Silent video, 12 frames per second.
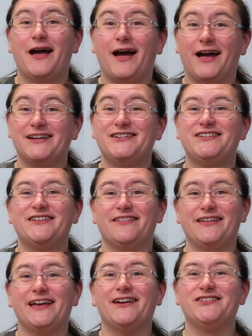I, I
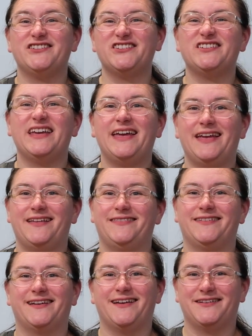think I just hit
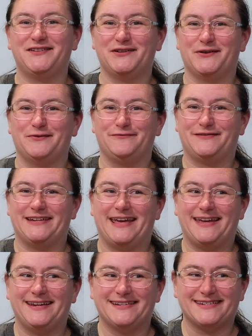the cut-off
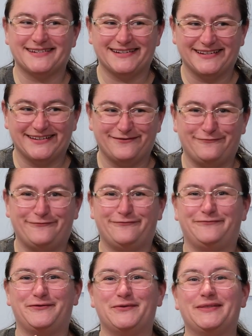date
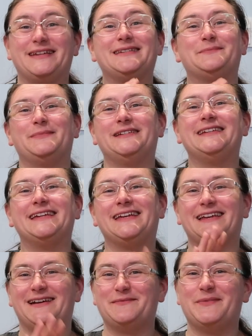for this
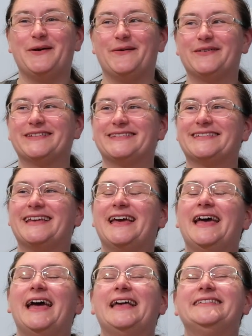particular box.
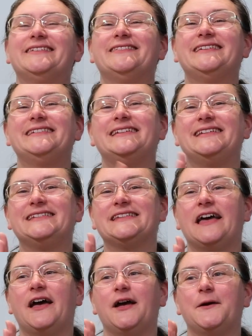So this is
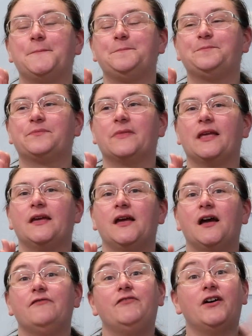um,
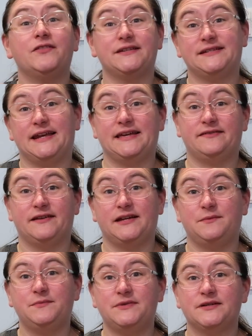Father's Day
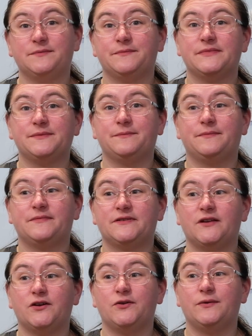themed,
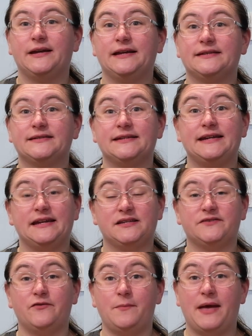so it's
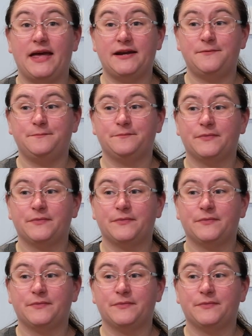knits for men,